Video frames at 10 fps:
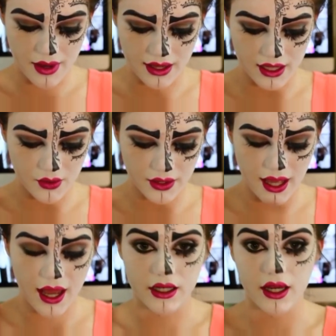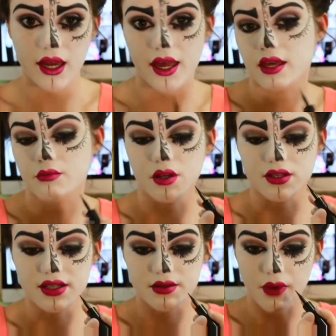my liquid liner and I'm going
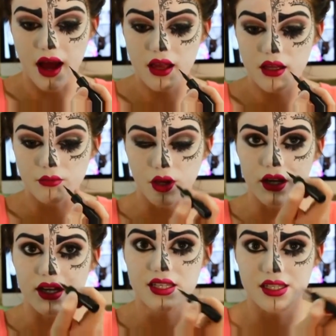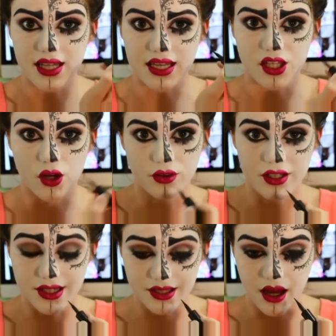to smile and I'm going to extend it on
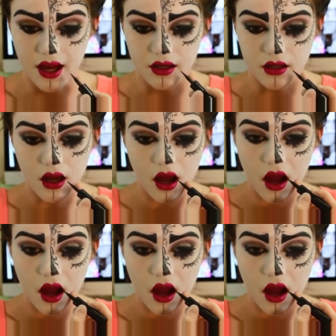this side.